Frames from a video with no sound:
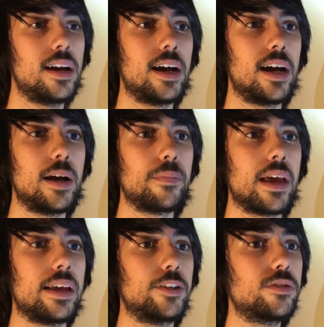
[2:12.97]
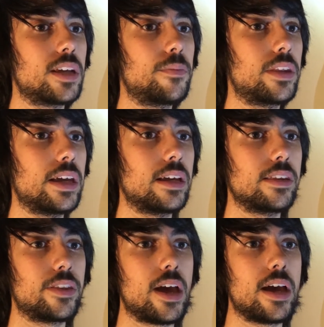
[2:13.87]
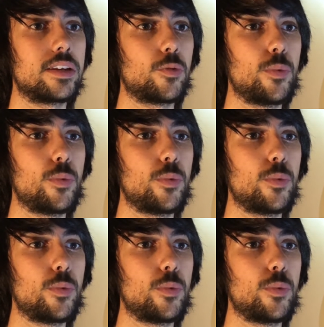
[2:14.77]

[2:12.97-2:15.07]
uh, and do something that